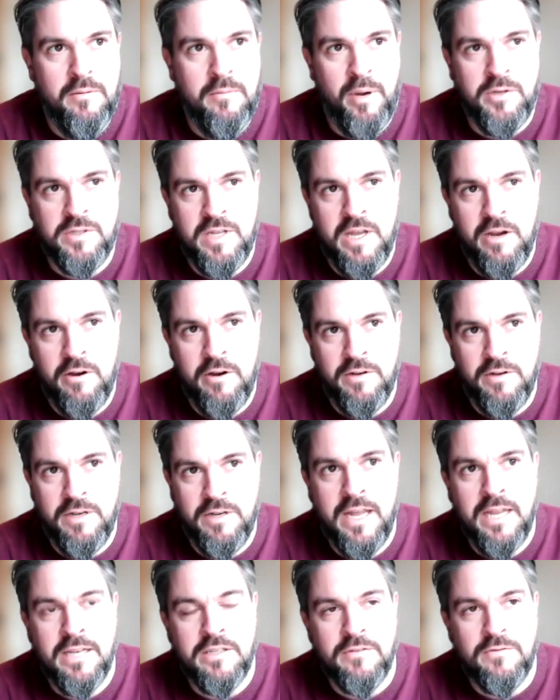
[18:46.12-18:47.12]
both Sarah
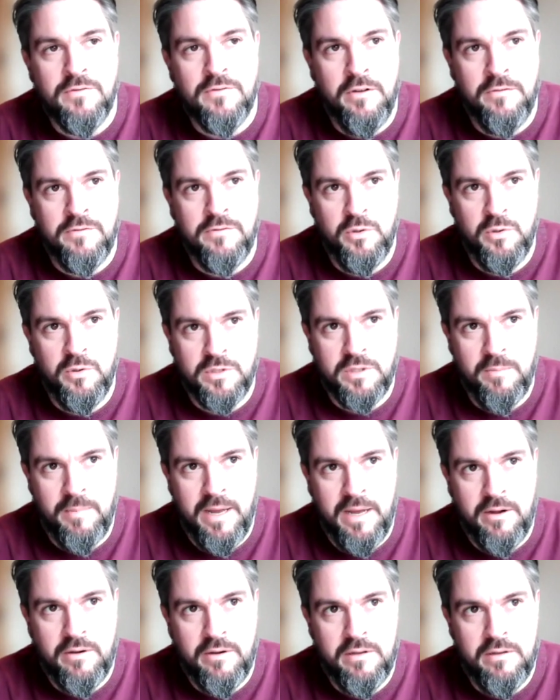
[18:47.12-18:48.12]
and Anand have talked
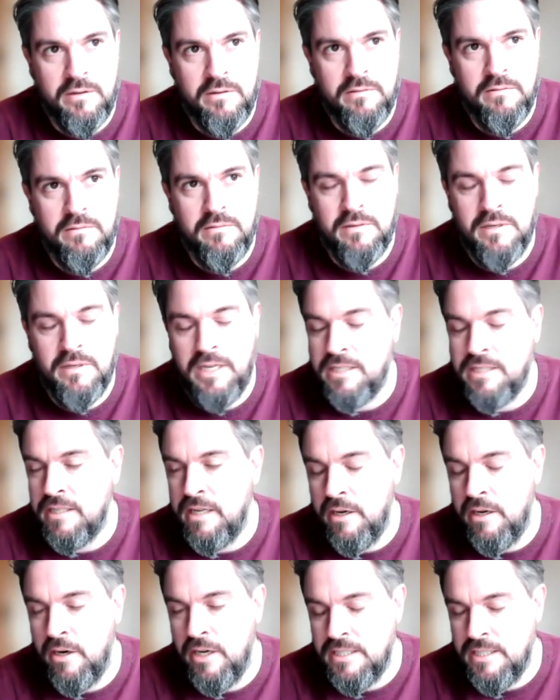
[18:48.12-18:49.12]
about, let's say,
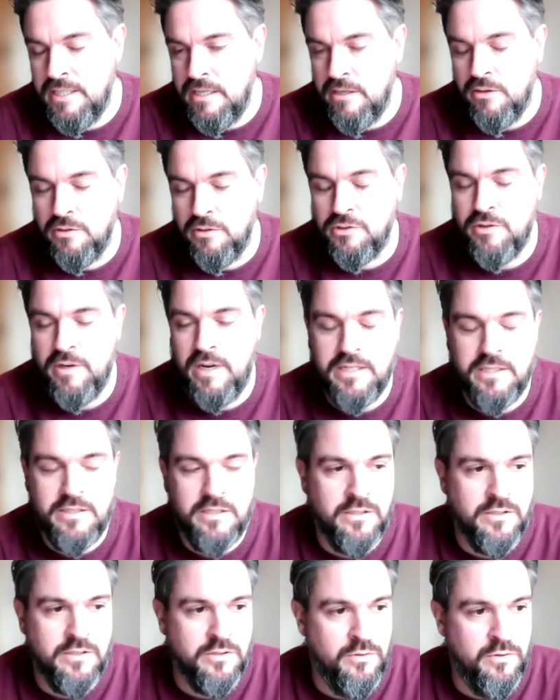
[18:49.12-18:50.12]
IT
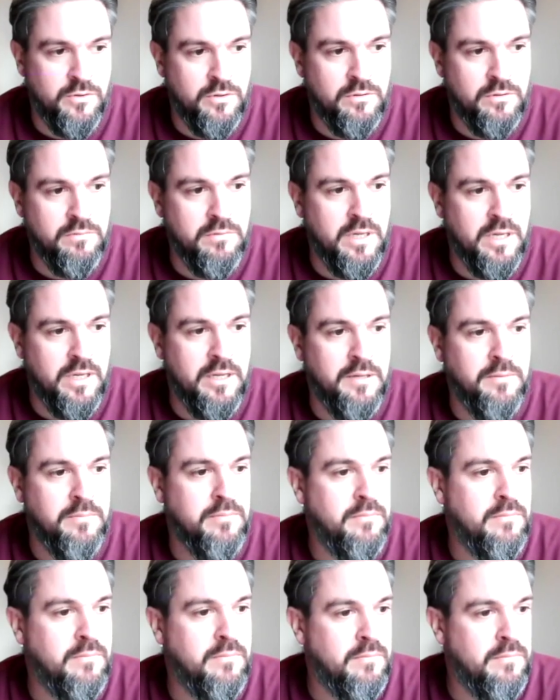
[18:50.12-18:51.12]
contractors, or
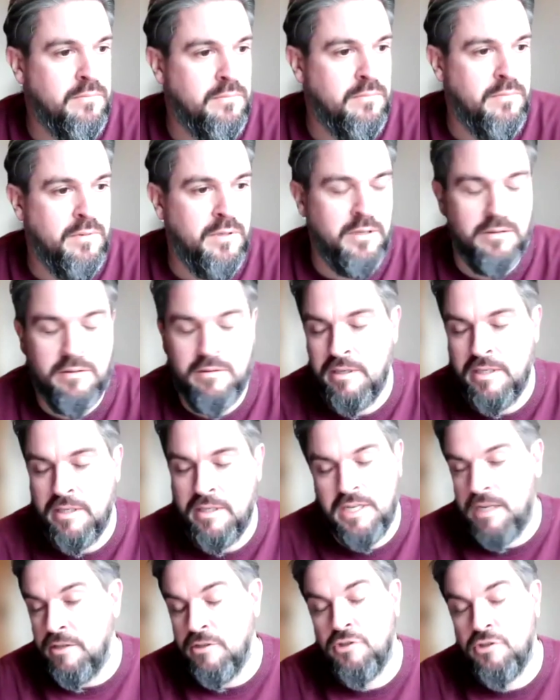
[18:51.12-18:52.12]
let's
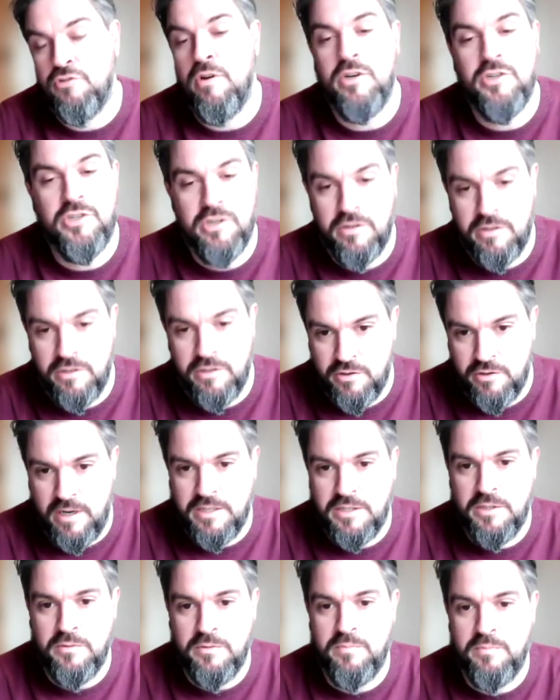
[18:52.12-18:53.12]
say construction
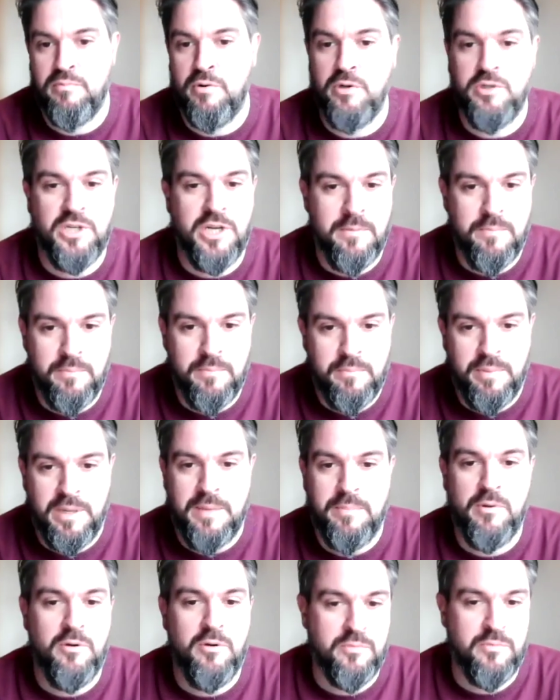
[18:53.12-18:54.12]
contractors,
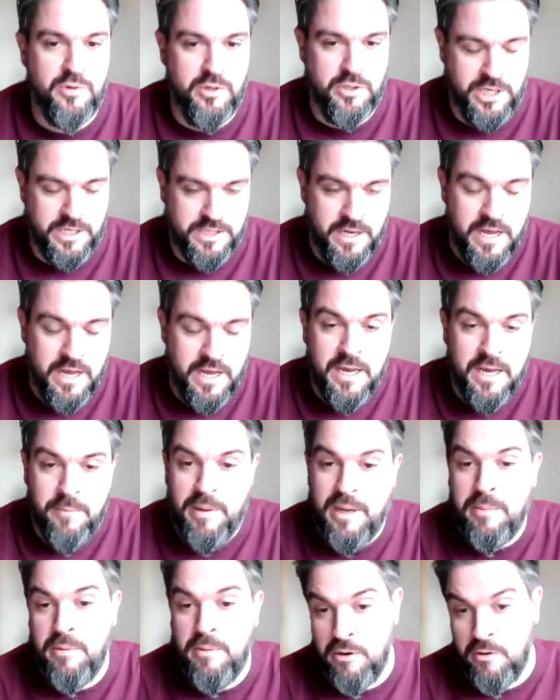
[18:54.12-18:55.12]
people on projects,
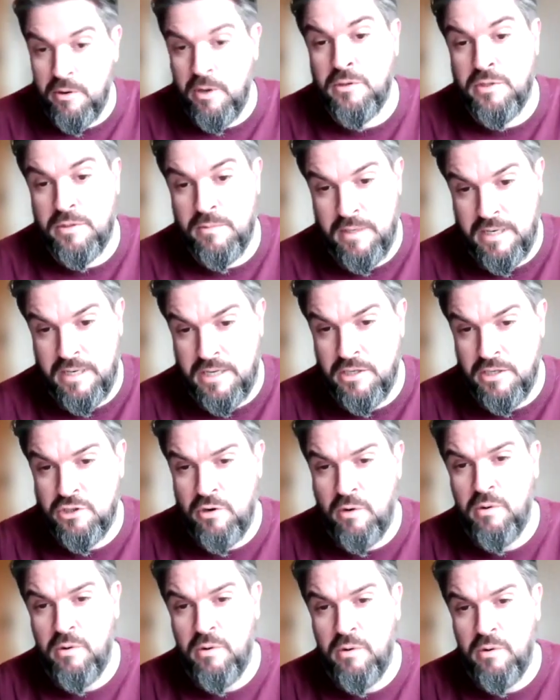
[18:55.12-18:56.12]
people that are ultimately
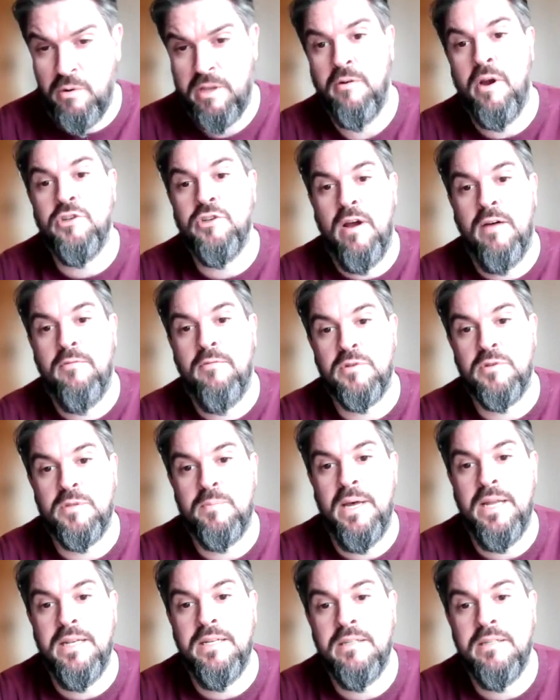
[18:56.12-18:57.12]
controlling their own travel
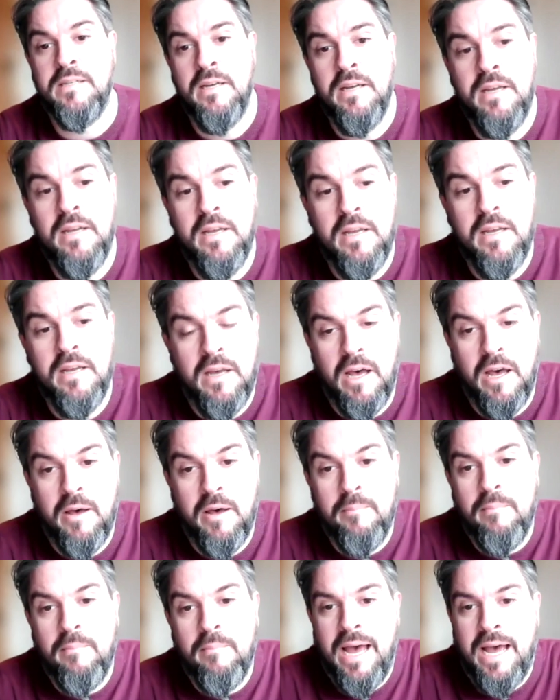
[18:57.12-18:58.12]
spend
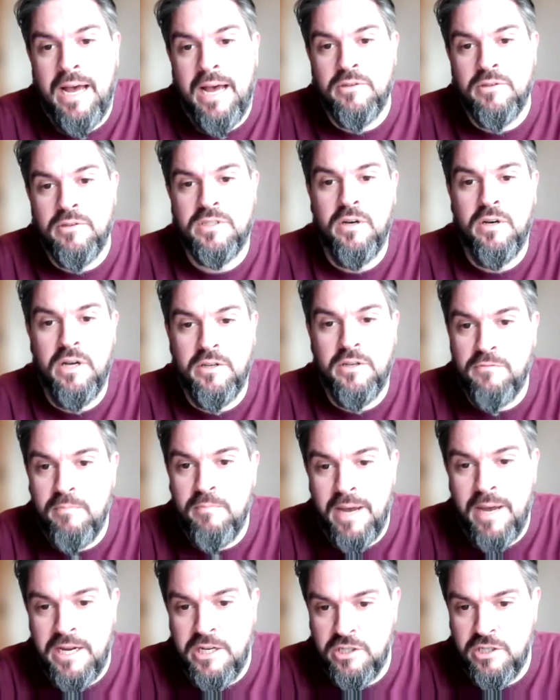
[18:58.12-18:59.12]
outside of
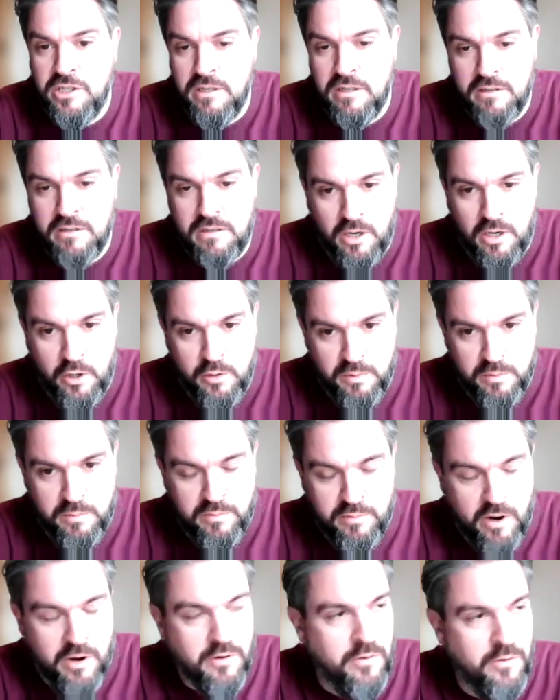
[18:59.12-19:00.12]
major global
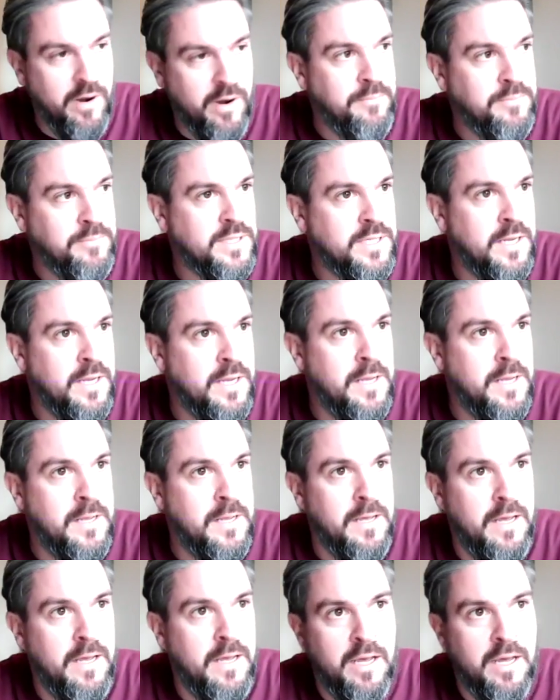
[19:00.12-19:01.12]
programs,
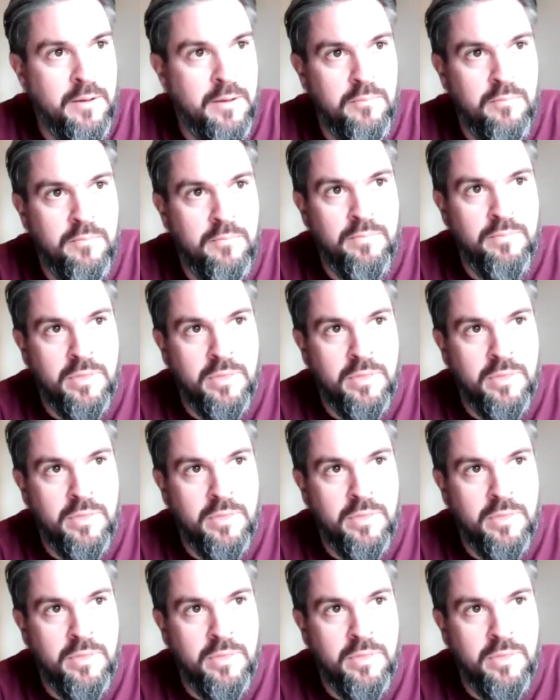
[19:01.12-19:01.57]
a